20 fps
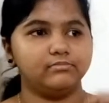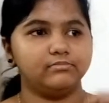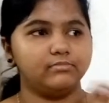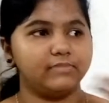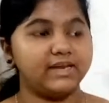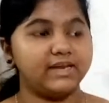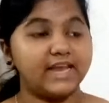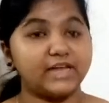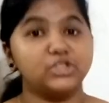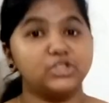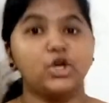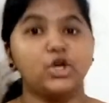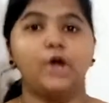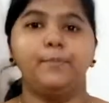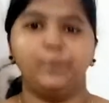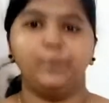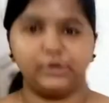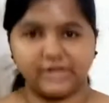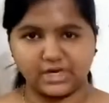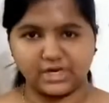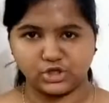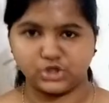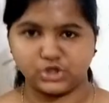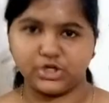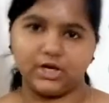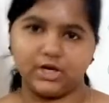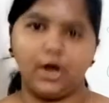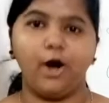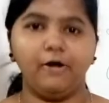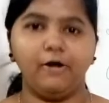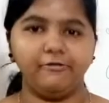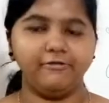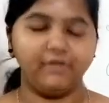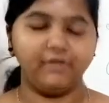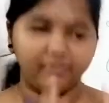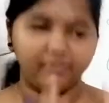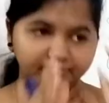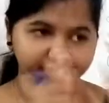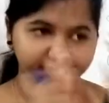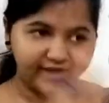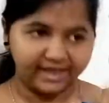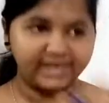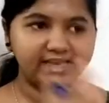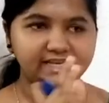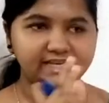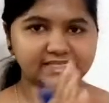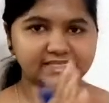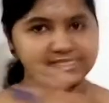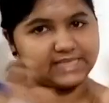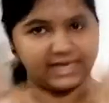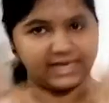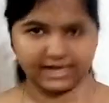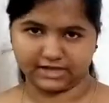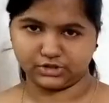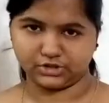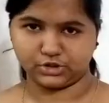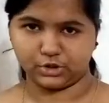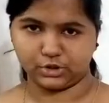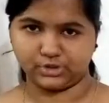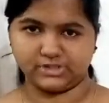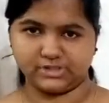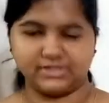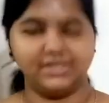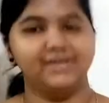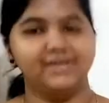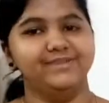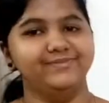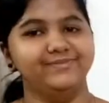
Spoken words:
electrode potential of various electrodes.